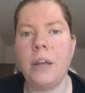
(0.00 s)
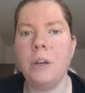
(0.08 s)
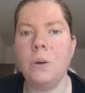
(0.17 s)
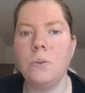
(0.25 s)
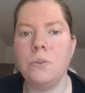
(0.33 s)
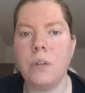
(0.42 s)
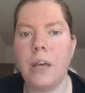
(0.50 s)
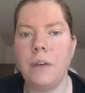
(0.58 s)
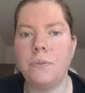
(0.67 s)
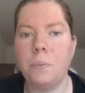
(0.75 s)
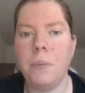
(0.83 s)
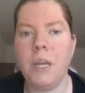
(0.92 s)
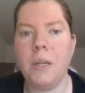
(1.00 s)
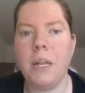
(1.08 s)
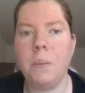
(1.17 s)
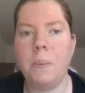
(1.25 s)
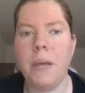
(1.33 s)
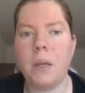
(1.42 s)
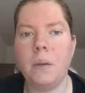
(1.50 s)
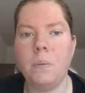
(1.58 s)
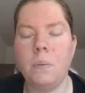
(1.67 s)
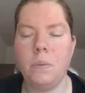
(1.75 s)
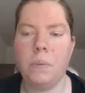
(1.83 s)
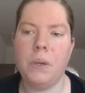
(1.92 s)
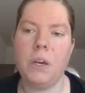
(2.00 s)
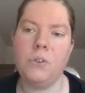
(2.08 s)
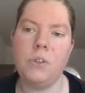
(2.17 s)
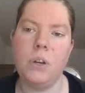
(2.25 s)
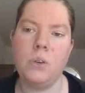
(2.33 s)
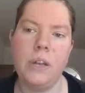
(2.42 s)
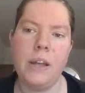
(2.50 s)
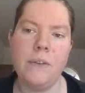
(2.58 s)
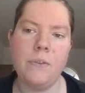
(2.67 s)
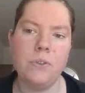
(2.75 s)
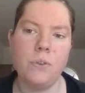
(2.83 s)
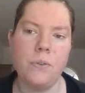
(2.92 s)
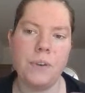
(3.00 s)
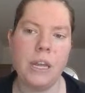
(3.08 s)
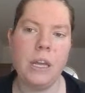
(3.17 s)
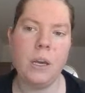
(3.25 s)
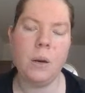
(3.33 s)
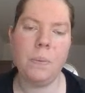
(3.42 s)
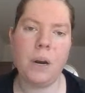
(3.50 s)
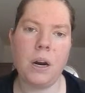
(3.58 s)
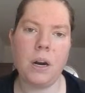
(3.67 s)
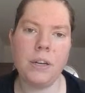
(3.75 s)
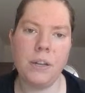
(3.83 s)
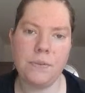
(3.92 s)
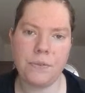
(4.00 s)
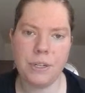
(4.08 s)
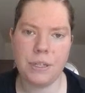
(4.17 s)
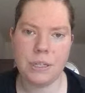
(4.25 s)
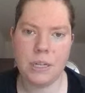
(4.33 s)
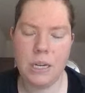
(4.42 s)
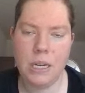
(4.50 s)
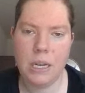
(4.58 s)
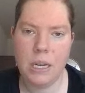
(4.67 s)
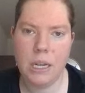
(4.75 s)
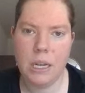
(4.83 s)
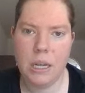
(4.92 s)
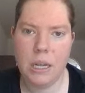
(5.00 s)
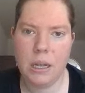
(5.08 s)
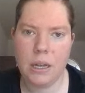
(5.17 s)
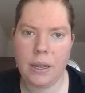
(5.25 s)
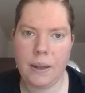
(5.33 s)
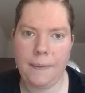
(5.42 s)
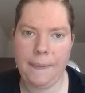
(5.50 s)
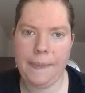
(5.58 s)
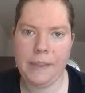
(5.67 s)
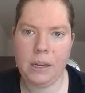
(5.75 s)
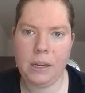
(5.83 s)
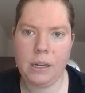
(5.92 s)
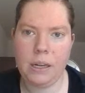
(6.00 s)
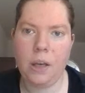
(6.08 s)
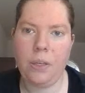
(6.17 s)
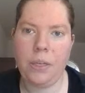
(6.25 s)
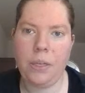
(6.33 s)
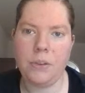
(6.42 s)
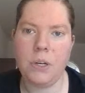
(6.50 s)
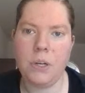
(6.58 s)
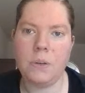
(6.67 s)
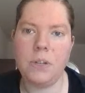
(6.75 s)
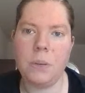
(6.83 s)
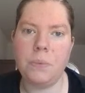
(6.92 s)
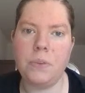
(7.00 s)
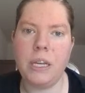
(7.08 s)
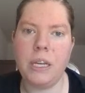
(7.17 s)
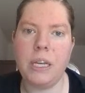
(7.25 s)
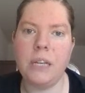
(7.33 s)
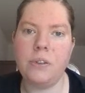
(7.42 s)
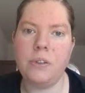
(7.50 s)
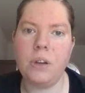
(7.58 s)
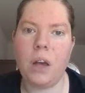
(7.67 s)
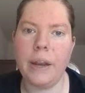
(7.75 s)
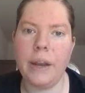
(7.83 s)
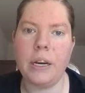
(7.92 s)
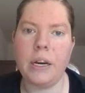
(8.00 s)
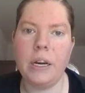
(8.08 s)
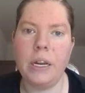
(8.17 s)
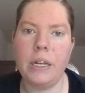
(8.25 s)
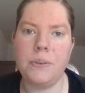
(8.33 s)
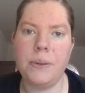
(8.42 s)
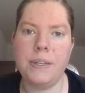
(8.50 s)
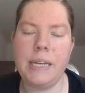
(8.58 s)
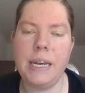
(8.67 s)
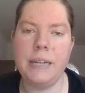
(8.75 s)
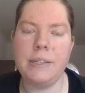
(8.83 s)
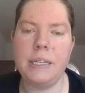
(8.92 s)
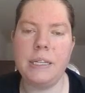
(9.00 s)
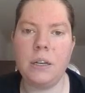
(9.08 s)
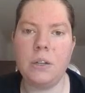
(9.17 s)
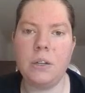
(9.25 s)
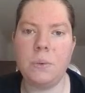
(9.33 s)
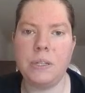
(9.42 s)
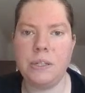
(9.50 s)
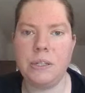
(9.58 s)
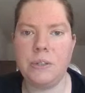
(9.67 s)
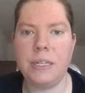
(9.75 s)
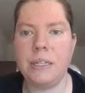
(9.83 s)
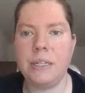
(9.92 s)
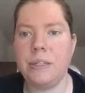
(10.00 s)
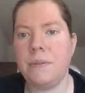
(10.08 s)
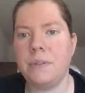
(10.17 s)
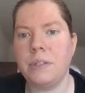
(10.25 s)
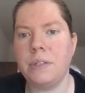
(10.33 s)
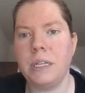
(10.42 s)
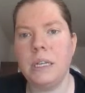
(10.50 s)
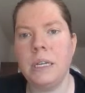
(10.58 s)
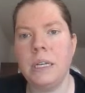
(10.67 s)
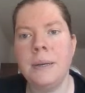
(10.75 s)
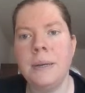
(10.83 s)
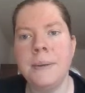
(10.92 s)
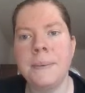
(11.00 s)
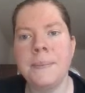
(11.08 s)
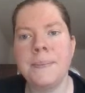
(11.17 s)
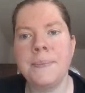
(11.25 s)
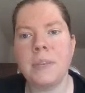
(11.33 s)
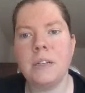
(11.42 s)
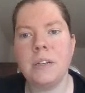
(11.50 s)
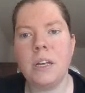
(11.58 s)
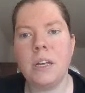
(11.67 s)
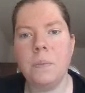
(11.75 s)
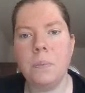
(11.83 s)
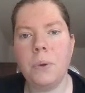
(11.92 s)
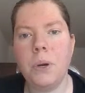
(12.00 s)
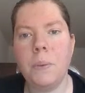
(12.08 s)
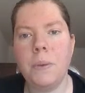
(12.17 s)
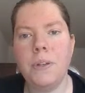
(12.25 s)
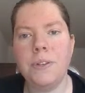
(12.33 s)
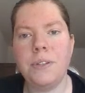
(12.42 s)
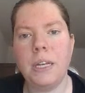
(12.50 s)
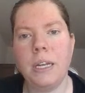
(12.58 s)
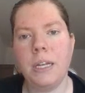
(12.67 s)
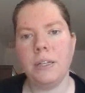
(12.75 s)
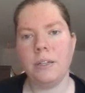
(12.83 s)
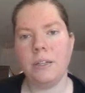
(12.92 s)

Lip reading: don't have to pay that back because those levels of income are different. And the health insurance subsidy is higher in 2018 than it was in 2017. Self-employment, in